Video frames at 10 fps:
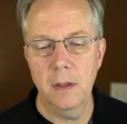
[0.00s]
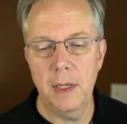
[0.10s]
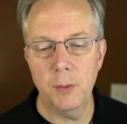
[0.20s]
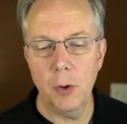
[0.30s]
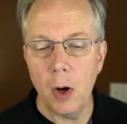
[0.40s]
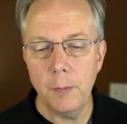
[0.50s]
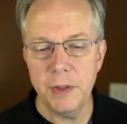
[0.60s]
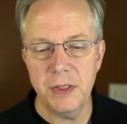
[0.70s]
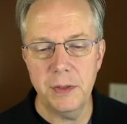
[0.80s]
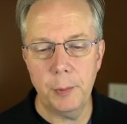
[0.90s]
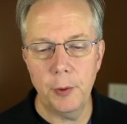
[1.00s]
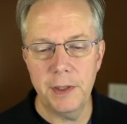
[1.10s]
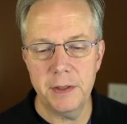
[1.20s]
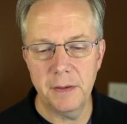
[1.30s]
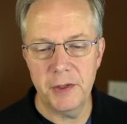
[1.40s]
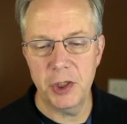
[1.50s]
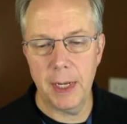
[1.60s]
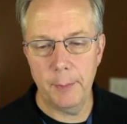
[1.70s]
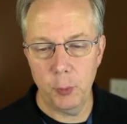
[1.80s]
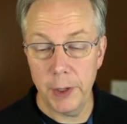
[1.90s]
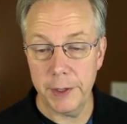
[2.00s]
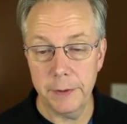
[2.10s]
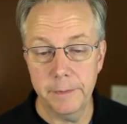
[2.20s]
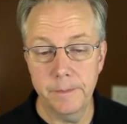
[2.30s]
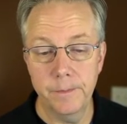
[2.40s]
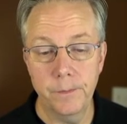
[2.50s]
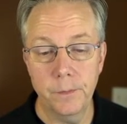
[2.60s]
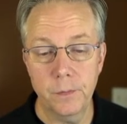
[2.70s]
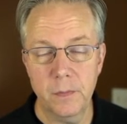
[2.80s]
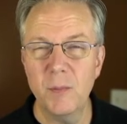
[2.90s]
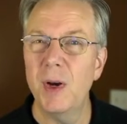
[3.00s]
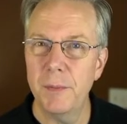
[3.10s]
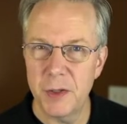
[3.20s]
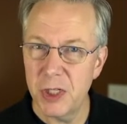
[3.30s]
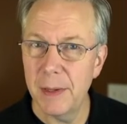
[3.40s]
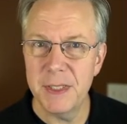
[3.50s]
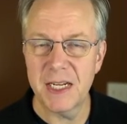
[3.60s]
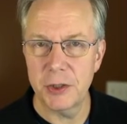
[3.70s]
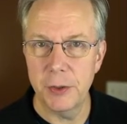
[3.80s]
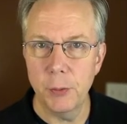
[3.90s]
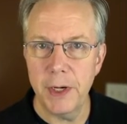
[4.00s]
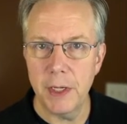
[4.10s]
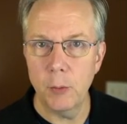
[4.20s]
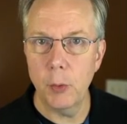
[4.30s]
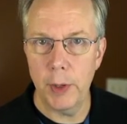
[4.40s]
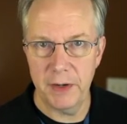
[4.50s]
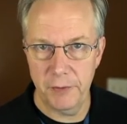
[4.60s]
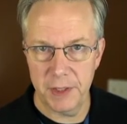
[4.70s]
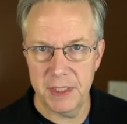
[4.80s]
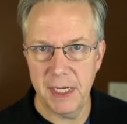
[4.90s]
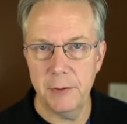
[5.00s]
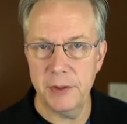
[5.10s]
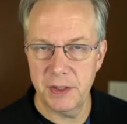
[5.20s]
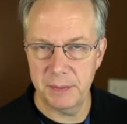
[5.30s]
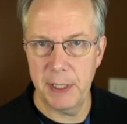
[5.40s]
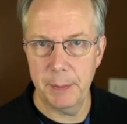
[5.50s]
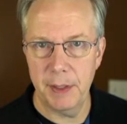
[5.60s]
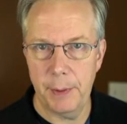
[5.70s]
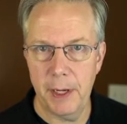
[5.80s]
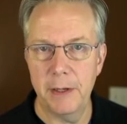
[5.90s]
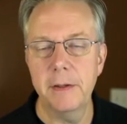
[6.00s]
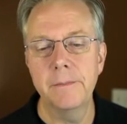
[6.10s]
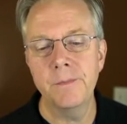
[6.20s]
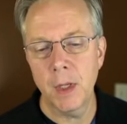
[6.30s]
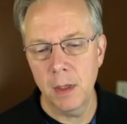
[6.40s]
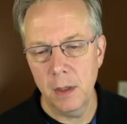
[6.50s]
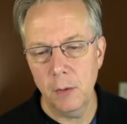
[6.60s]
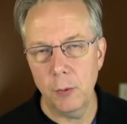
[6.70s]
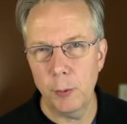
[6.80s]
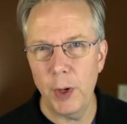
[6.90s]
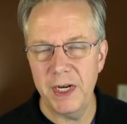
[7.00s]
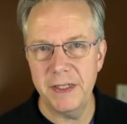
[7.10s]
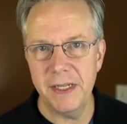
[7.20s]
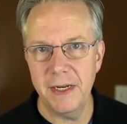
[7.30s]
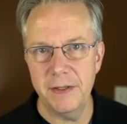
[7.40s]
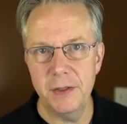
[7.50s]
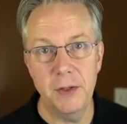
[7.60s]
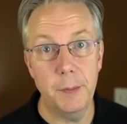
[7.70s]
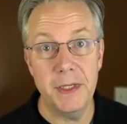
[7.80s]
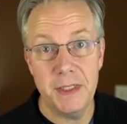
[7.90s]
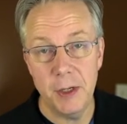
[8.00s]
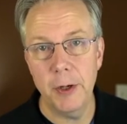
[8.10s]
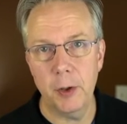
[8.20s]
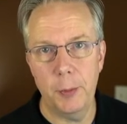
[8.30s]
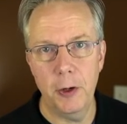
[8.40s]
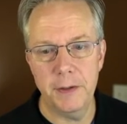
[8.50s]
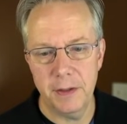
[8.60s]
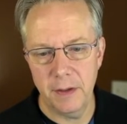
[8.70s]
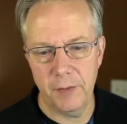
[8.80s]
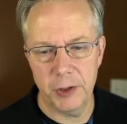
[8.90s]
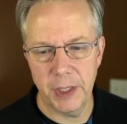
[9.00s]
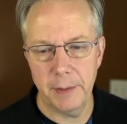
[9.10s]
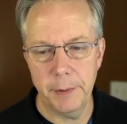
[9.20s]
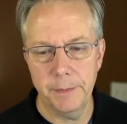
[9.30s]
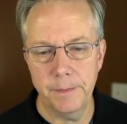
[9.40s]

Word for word: And we're almost to the point of the job running. Well, the job's actually running. We're waiting for the containers to spin up in the pod. We're waiting to get into the material part of our job.